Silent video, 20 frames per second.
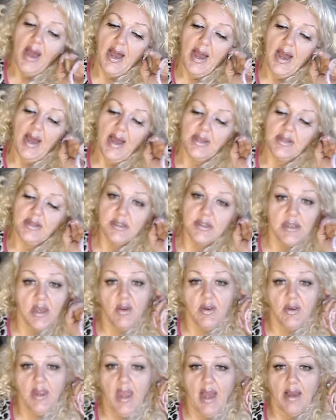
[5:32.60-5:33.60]
And so
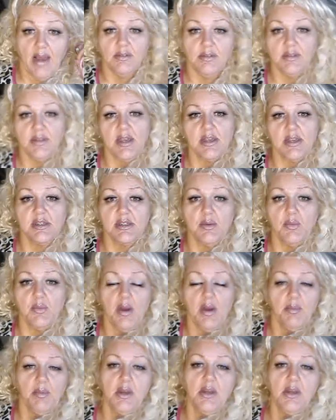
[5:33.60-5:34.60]
yeah, that's the
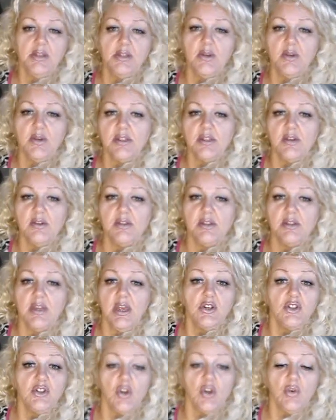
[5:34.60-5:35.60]
way I'm going to do it. So
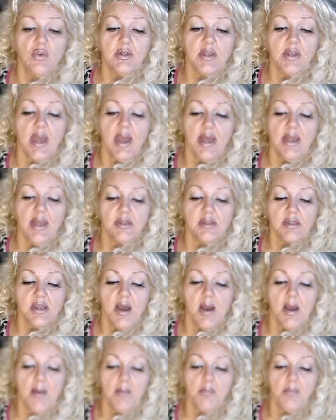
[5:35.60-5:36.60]
stay tuned, and
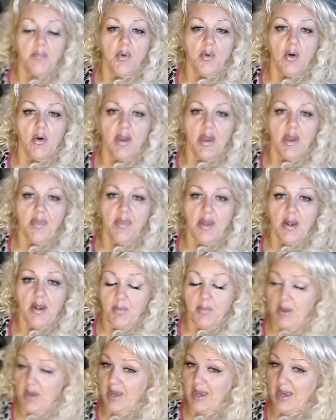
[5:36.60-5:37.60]
I'll get that
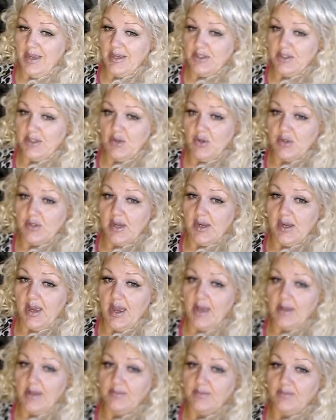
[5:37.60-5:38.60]
up as soon as I
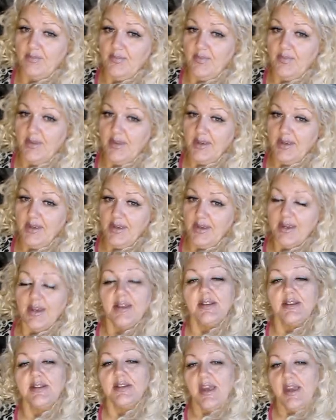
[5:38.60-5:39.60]
can.
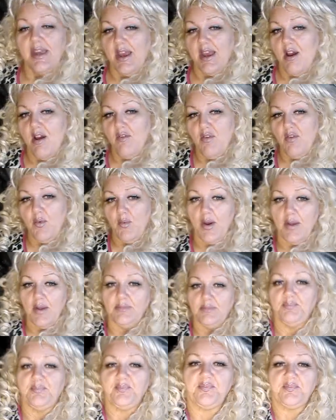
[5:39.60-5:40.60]
Take care, everyone.
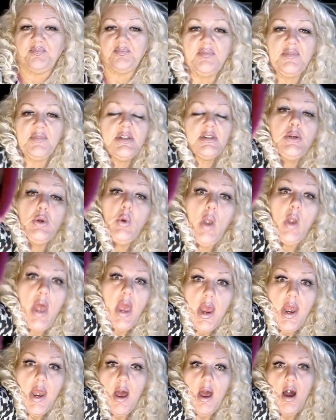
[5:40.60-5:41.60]
See you
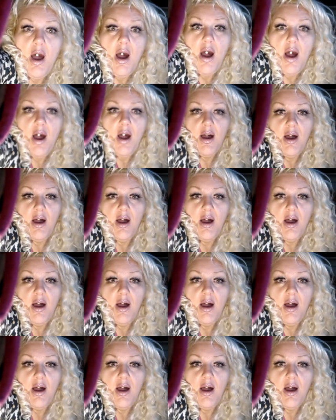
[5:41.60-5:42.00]
later.